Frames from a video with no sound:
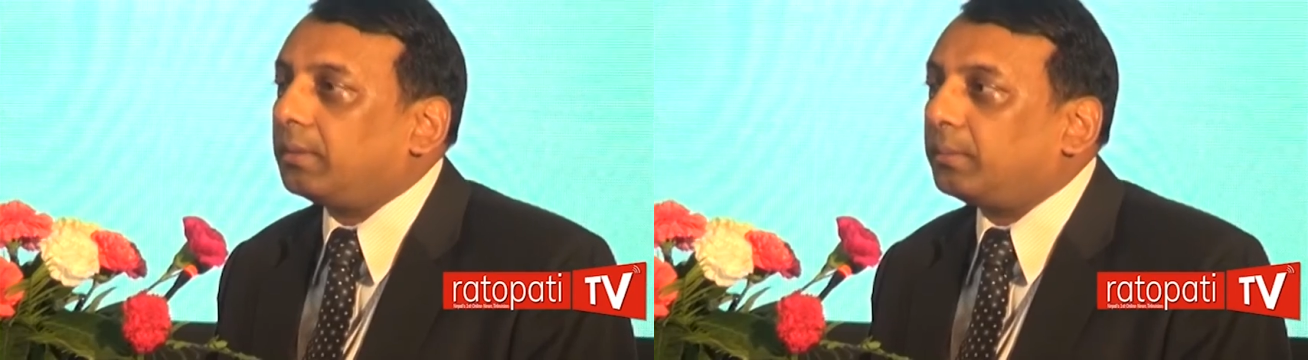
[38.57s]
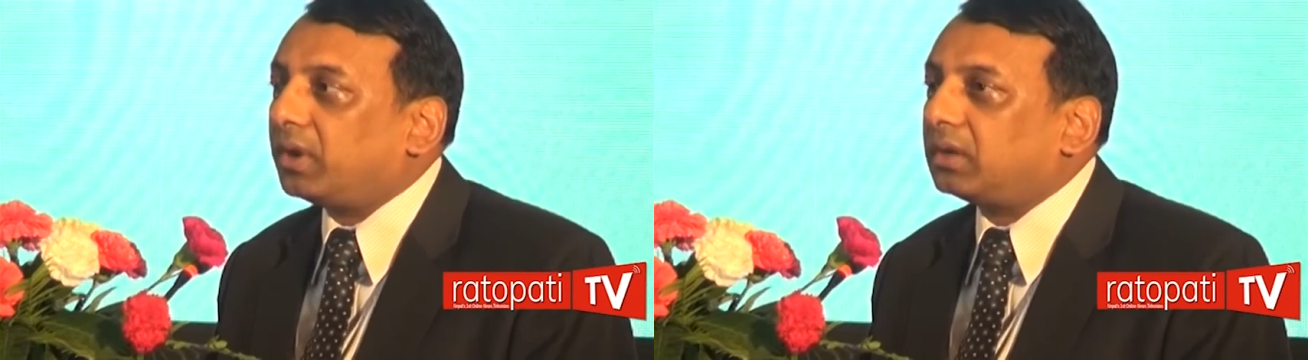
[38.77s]

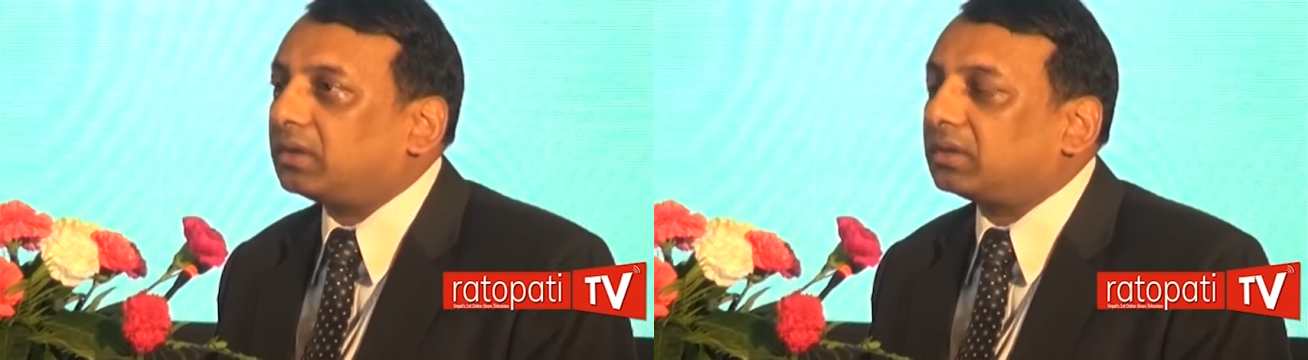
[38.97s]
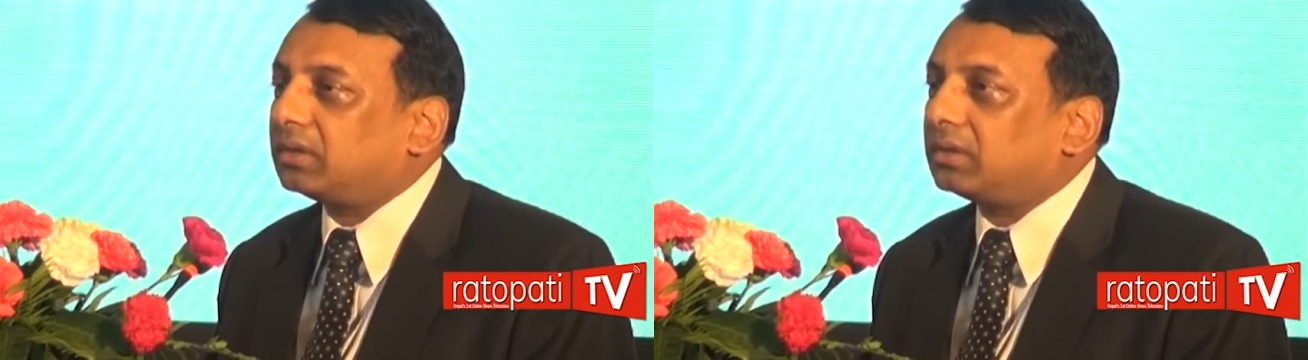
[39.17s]

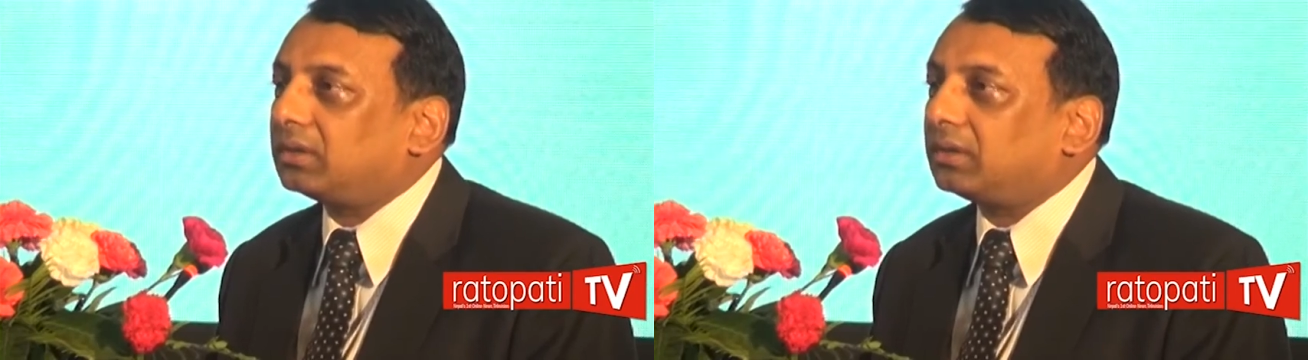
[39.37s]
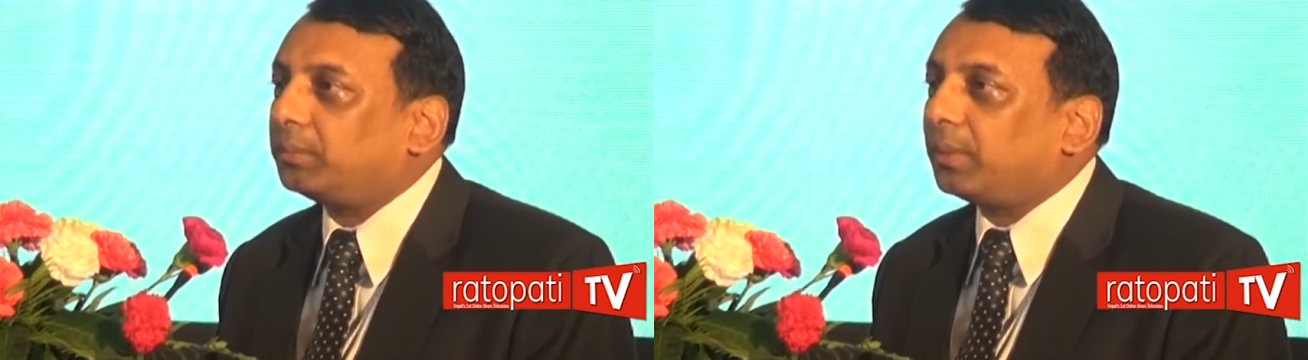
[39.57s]
but
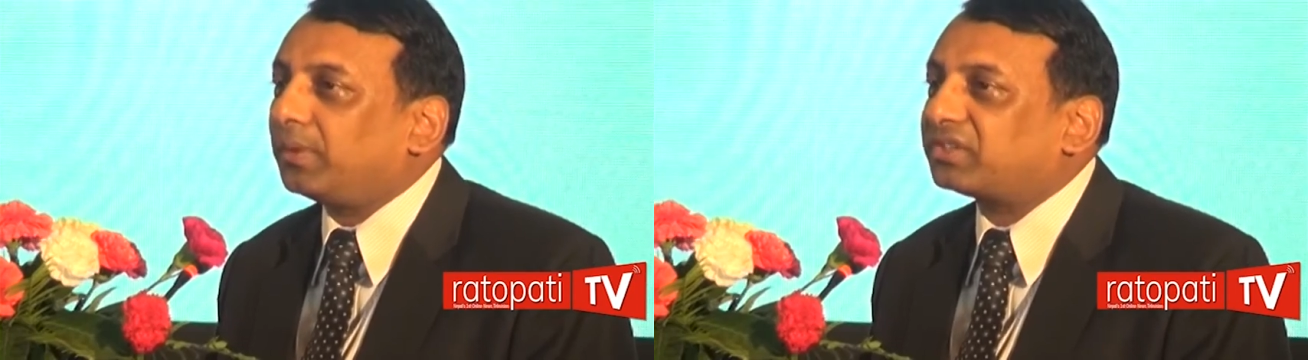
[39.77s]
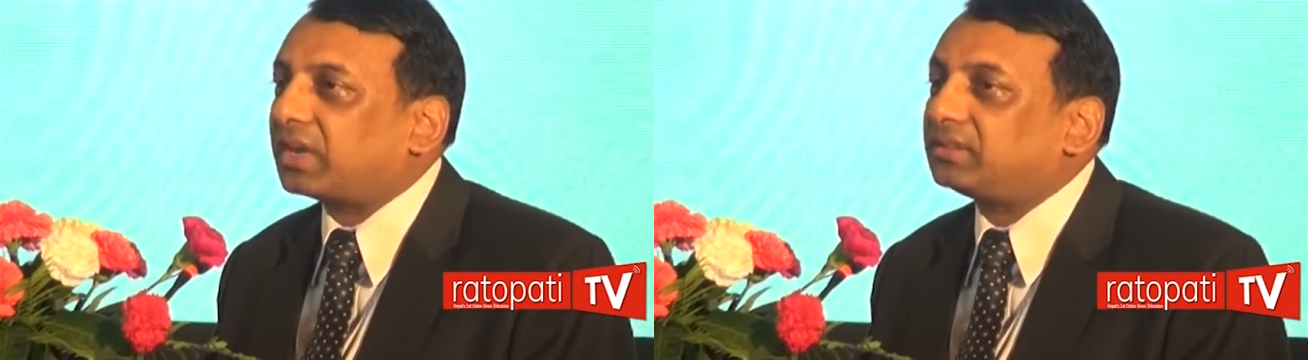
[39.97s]

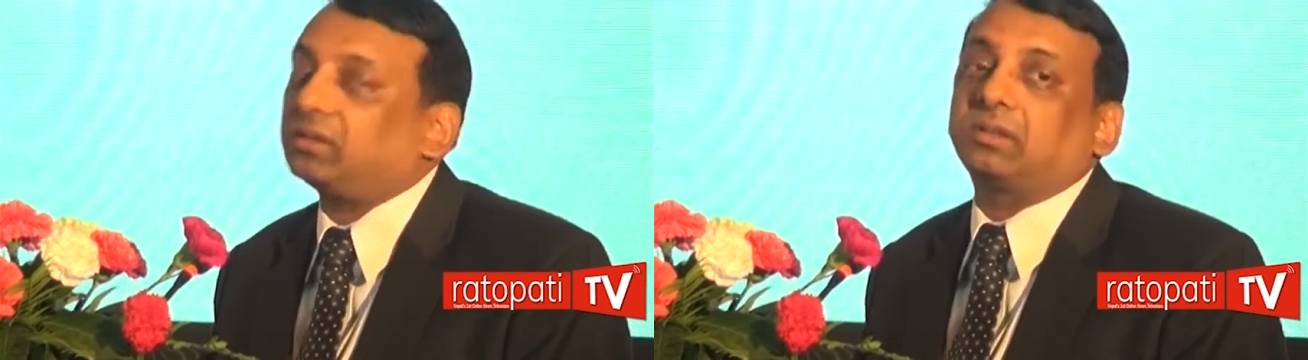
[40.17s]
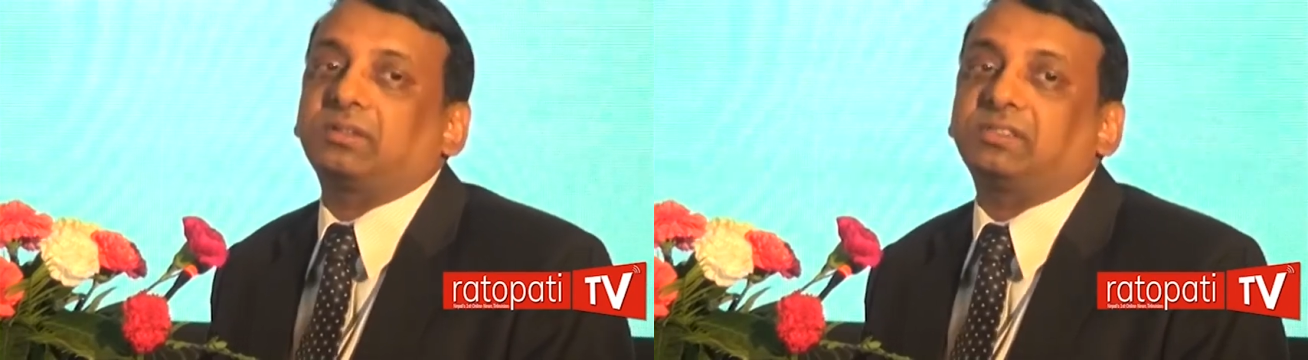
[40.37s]
people are
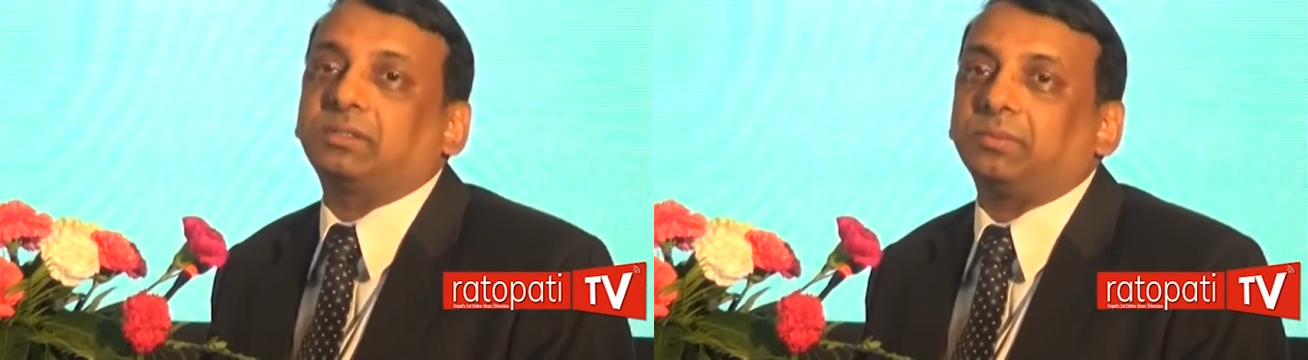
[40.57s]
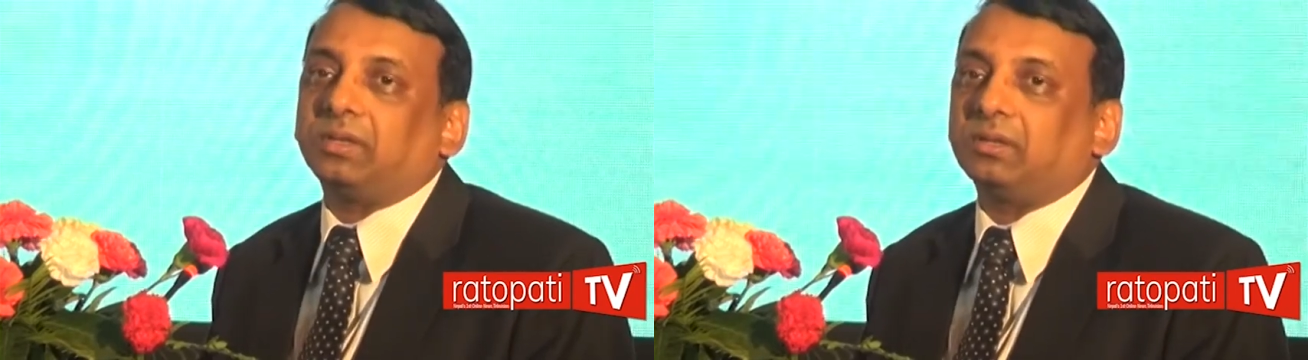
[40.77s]
not
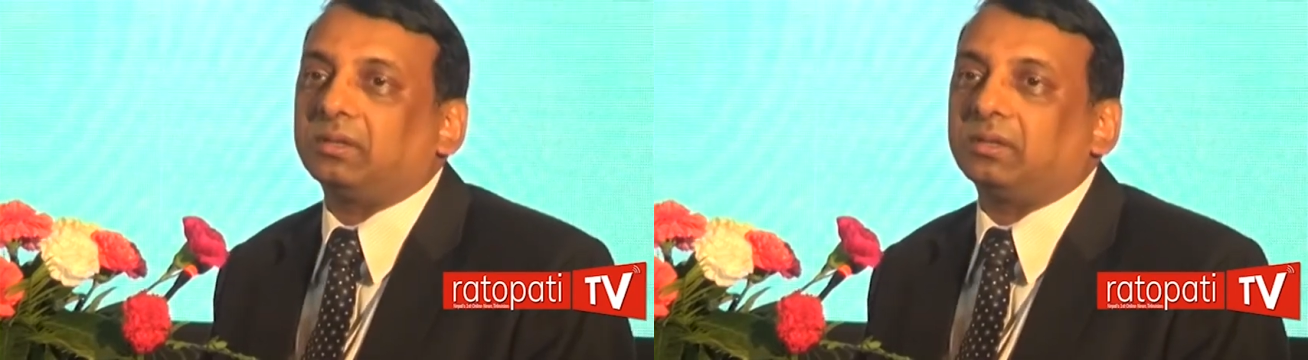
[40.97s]
receiving.